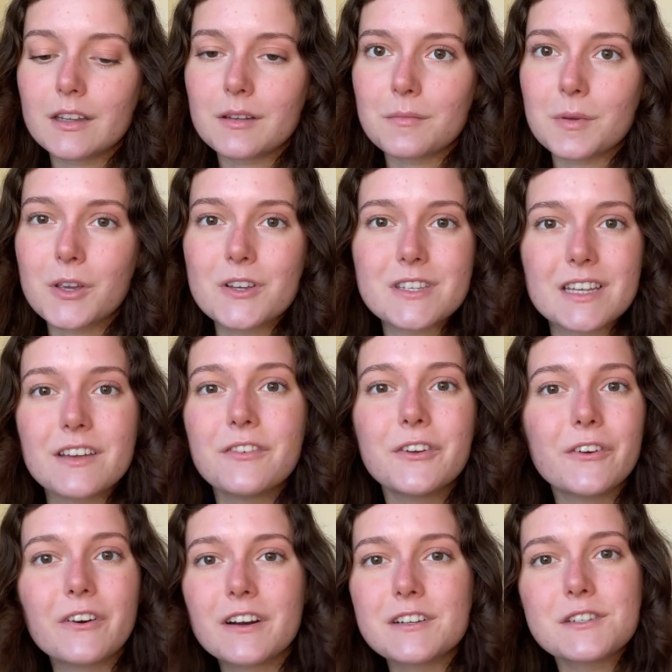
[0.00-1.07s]
Because if
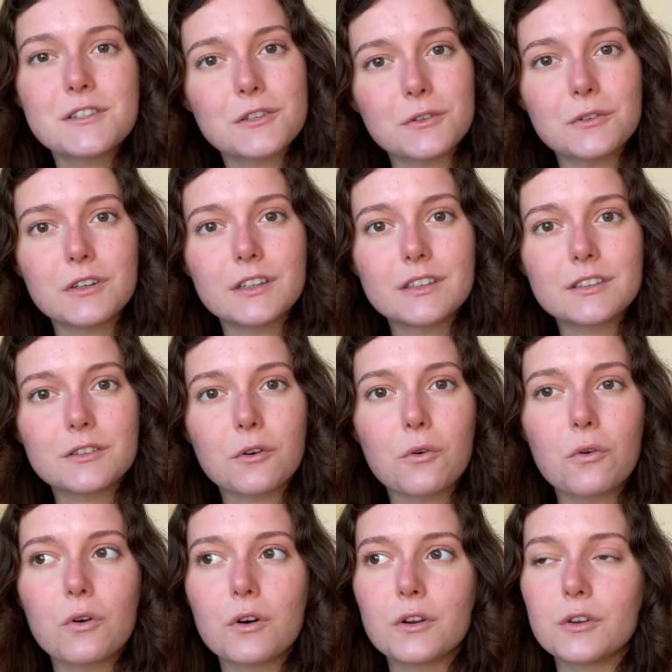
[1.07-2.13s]
you are a student
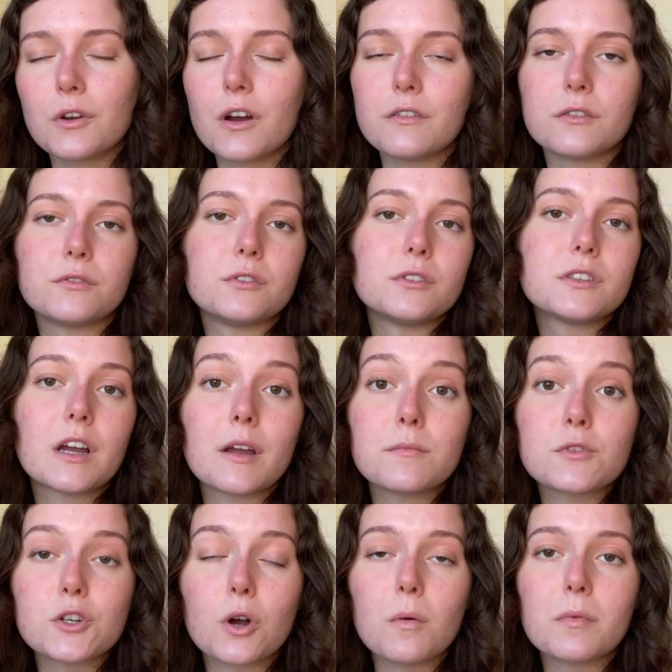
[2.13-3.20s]
or you have a full-time
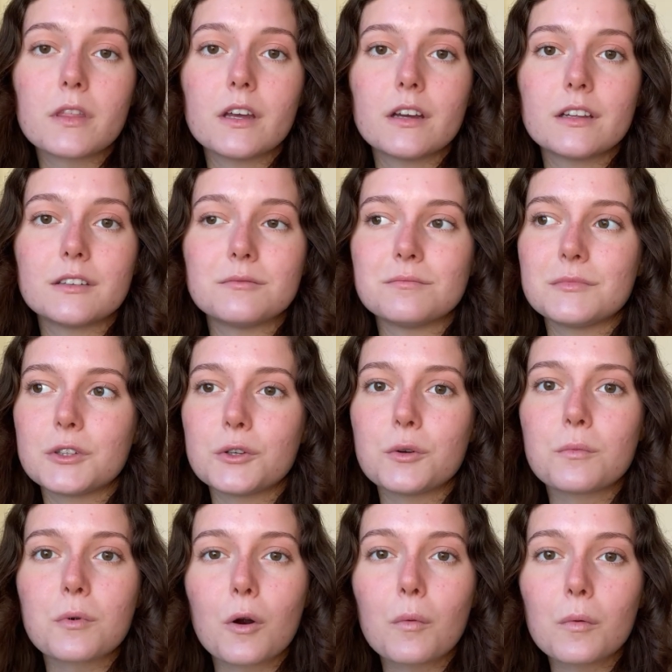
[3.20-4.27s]
job, then you
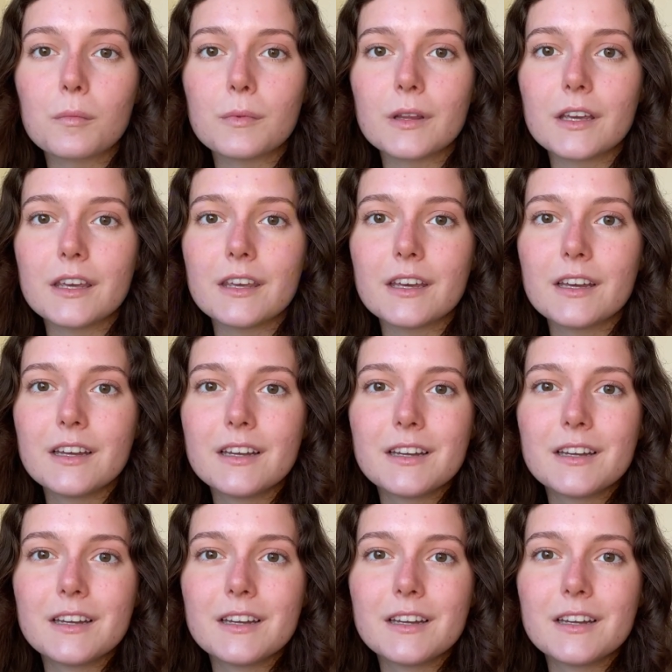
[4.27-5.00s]
probably